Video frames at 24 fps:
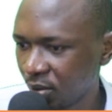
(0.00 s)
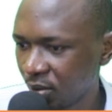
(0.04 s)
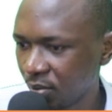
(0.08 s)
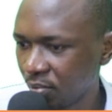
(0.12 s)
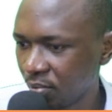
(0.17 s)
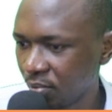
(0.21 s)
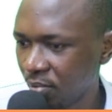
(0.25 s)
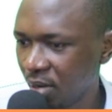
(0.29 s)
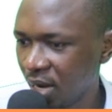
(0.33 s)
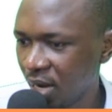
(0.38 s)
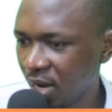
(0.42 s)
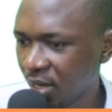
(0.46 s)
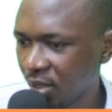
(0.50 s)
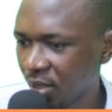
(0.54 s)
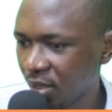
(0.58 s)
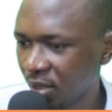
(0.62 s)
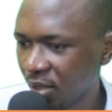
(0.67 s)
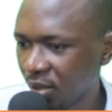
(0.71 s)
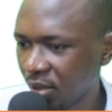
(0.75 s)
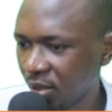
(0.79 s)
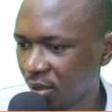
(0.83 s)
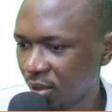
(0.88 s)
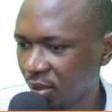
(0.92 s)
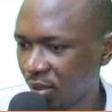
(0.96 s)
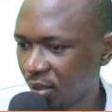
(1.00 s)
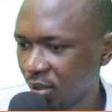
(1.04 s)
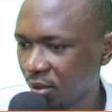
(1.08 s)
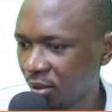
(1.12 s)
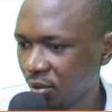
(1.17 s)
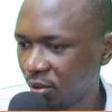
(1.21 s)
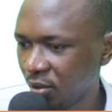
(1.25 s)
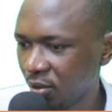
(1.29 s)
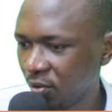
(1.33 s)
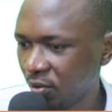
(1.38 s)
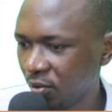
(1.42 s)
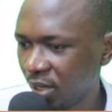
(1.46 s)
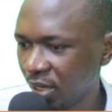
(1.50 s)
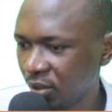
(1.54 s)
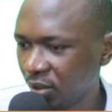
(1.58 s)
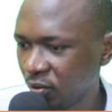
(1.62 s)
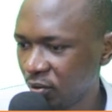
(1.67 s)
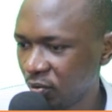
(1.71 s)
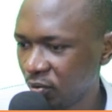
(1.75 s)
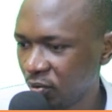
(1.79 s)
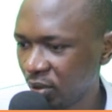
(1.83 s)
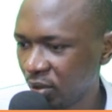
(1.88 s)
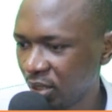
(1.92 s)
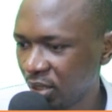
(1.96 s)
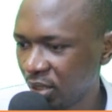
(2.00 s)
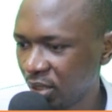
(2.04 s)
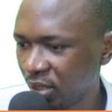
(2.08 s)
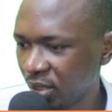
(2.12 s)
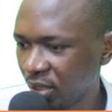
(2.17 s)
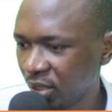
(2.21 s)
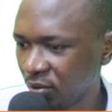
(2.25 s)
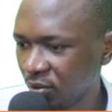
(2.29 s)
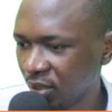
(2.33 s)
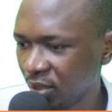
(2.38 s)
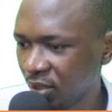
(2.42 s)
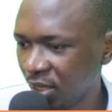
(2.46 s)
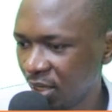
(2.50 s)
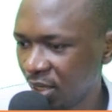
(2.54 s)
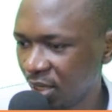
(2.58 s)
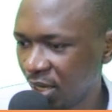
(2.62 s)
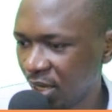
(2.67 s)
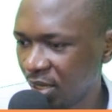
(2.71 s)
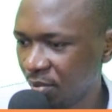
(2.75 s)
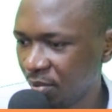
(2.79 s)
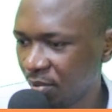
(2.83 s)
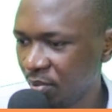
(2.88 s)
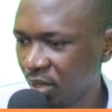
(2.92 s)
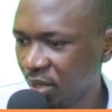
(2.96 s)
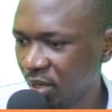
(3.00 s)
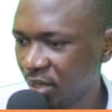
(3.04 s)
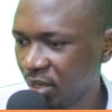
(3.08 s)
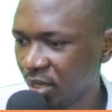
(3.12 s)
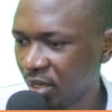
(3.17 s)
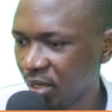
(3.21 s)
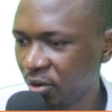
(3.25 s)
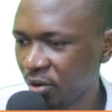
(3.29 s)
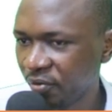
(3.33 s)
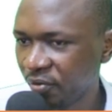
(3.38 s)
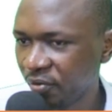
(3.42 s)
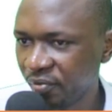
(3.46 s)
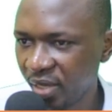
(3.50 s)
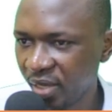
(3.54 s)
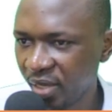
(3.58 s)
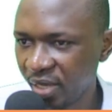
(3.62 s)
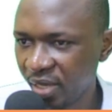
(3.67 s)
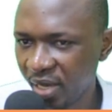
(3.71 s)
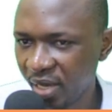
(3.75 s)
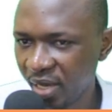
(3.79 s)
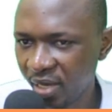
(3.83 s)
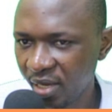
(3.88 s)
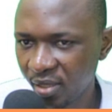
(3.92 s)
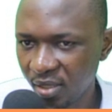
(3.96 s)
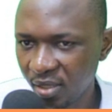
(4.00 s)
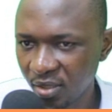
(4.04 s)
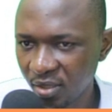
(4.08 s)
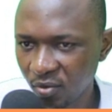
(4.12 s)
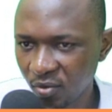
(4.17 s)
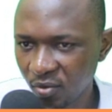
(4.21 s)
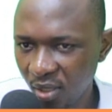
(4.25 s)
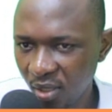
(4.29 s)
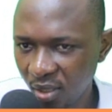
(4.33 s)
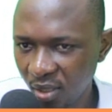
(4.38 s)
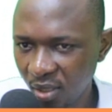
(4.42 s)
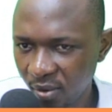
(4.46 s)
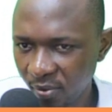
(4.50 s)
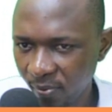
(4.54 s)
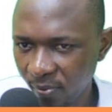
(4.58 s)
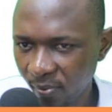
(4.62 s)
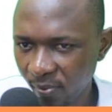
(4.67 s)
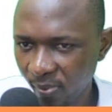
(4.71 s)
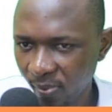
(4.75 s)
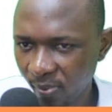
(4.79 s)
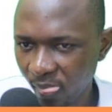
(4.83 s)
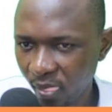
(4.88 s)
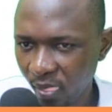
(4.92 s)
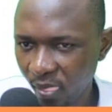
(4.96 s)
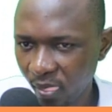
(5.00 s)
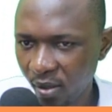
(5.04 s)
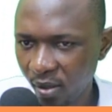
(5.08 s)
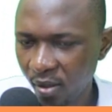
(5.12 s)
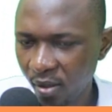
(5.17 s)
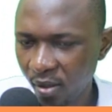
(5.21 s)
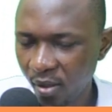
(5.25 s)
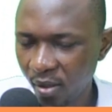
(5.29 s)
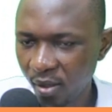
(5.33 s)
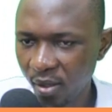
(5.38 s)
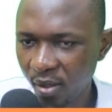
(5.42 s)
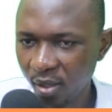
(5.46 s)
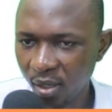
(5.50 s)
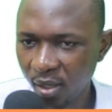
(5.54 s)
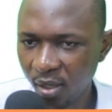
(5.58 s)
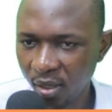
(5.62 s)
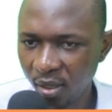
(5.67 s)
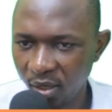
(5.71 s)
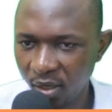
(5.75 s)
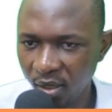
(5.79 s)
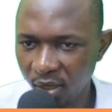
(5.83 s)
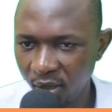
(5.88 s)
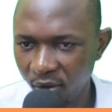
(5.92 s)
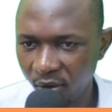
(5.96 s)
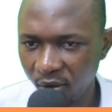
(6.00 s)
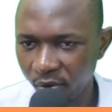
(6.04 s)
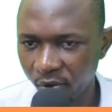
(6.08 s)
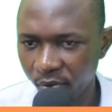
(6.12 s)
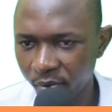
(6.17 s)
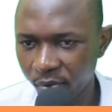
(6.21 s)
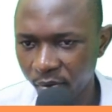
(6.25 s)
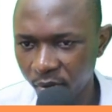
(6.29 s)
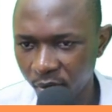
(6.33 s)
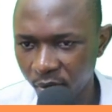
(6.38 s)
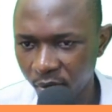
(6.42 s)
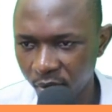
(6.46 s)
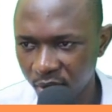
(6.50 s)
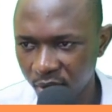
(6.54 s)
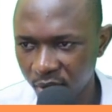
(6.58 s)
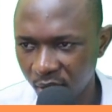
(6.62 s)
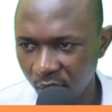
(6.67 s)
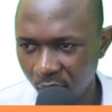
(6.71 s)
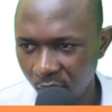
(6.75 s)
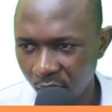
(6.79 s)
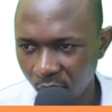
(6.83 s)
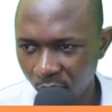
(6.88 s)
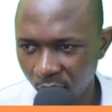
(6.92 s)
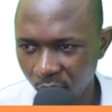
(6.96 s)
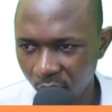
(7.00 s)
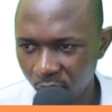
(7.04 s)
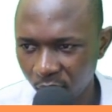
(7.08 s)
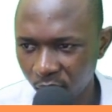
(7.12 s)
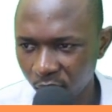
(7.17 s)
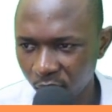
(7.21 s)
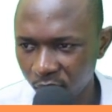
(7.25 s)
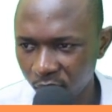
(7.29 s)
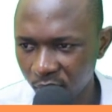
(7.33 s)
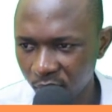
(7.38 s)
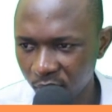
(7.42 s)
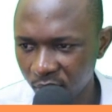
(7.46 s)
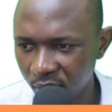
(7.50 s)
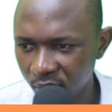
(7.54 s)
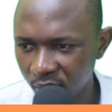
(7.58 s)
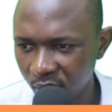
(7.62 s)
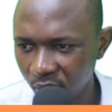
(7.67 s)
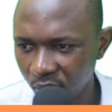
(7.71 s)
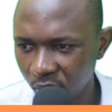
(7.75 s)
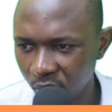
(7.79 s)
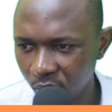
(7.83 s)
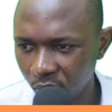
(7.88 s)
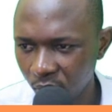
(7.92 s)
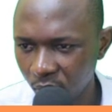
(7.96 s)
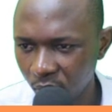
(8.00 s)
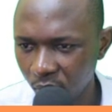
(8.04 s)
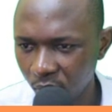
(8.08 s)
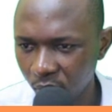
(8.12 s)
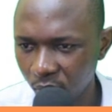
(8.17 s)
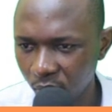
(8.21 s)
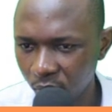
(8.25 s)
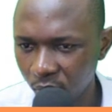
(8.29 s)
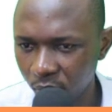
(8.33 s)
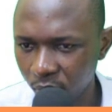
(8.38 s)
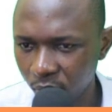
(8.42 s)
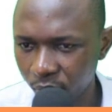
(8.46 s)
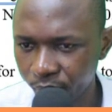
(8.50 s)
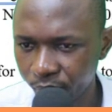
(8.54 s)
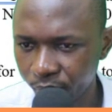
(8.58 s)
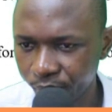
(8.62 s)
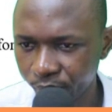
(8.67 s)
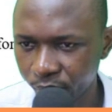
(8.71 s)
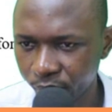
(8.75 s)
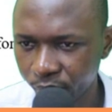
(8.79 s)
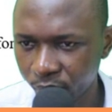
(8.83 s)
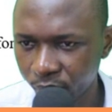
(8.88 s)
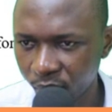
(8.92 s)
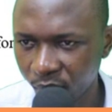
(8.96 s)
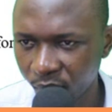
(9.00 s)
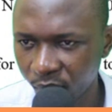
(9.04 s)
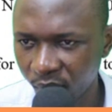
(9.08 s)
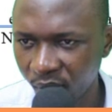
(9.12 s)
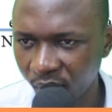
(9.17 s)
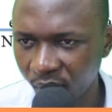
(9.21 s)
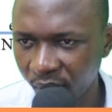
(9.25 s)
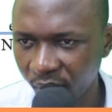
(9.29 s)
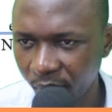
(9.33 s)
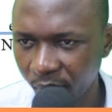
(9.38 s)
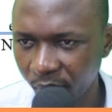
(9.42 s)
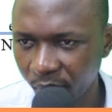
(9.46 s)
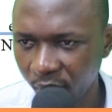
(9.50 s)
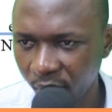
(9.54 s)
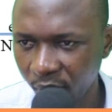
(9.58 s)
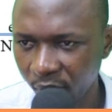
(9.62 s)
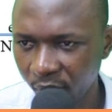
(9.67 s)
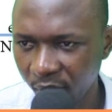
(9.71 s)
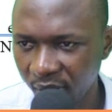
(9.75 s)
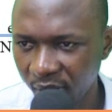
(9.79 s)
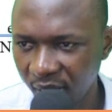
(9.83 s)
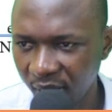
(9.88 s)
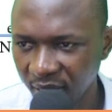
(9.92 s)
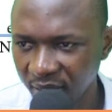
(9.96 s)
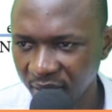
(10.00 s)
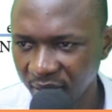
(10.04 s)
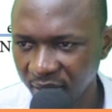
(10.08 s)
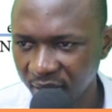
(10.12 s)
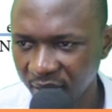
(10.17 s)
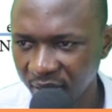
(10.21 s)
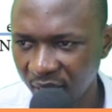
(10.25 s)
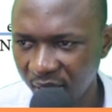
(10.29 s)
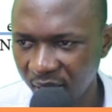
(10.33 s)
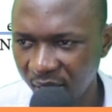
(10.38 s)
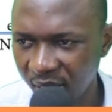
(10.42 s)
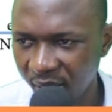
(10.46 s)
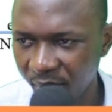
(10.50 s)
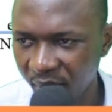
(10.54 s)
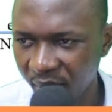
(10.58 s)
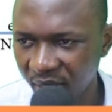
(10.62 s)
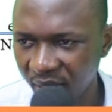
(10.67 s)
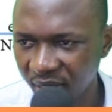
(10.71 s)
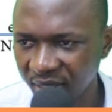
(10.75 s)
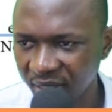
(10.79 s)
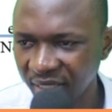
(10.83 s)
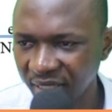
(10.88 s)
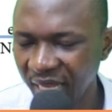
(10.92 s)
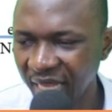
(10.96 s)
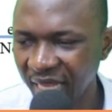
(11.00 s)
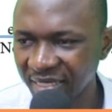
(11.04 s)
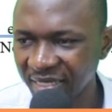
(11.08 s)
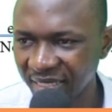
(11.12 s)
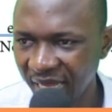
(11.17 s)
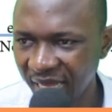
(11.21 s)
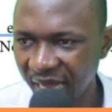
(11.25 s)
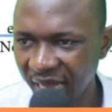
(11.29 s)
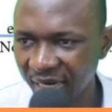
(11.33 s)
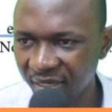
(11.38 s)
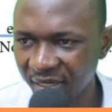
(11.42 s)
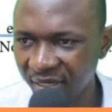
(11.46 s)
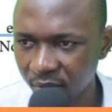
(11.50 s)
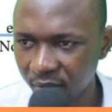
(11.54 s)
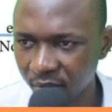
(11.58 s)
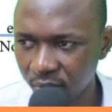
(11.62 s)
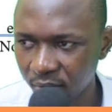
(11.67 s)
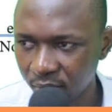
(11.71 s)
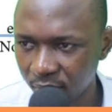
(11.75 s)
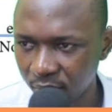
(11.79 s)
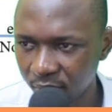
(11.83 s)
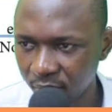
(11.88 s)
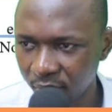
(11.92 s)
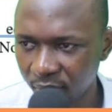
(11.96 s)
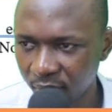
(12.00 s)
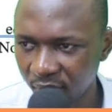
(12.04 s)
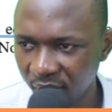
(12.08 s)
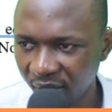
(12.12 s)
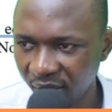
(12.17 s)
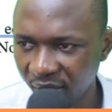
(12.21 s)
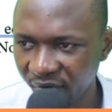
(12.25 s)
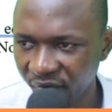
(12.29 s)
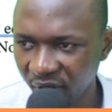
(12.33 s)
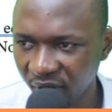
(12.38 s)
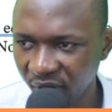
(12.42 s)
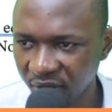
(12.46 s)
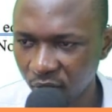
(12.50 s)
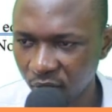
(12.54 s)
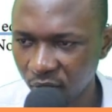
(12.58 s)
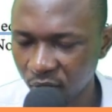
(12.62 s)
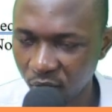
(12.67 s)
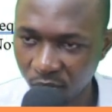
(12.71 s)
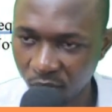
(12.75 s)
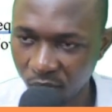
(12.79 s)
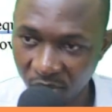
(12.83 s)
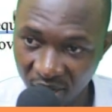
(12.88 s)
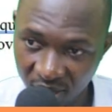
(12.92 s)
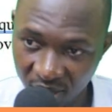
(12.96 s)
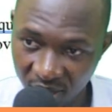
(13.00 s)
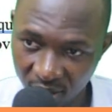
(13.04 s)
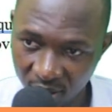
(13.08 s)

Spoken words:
Bank, we had 20,000 at the beginning of the year, this one. And then of course now we continue. The following are the assets and liabilities as at 31st October.